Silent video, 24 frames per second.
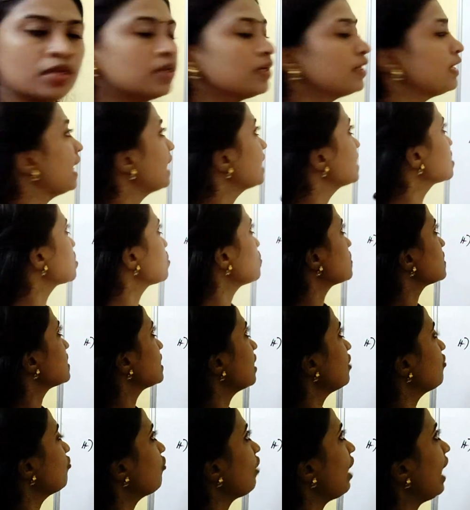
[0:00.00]
Next
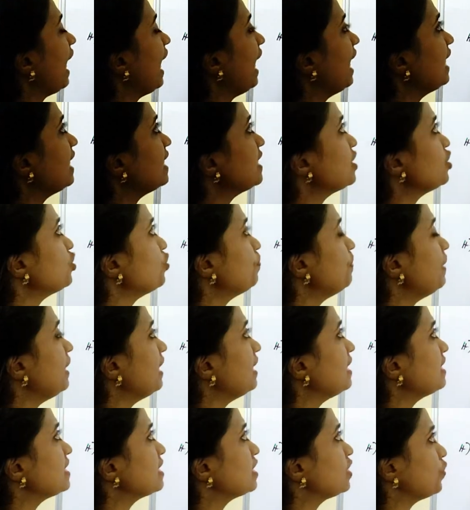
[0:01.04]
question, if A is to
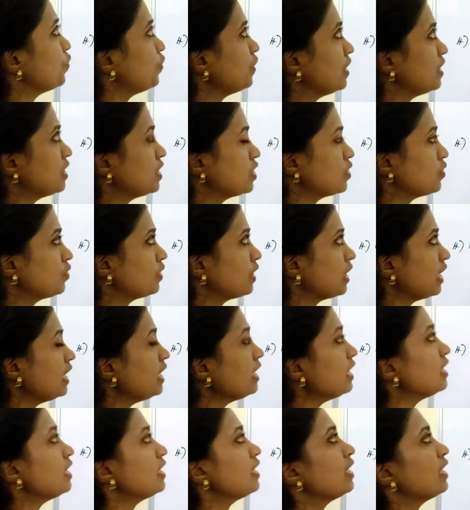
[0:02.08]
B is 2 is to
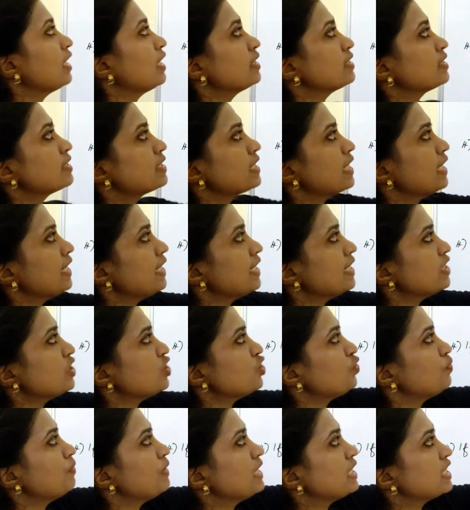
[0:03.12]
3 and C is
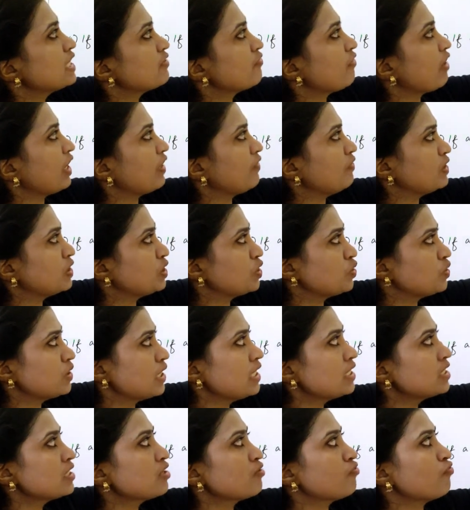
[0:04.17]
to B is 5 is to
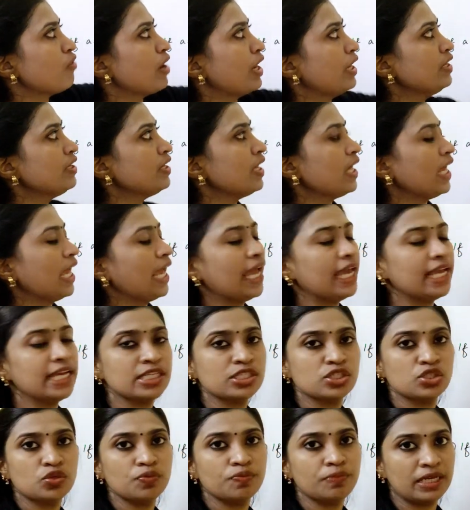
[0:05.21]
6, find A
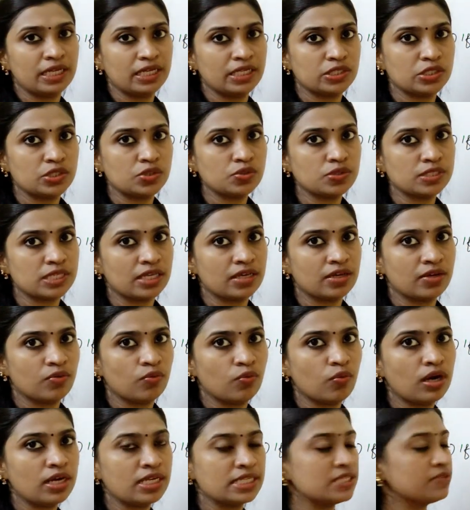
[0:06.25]
is to B is to C.
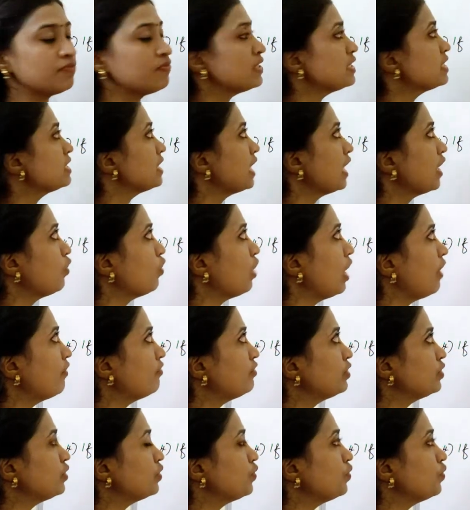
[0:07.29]
What is the first thing you have to do?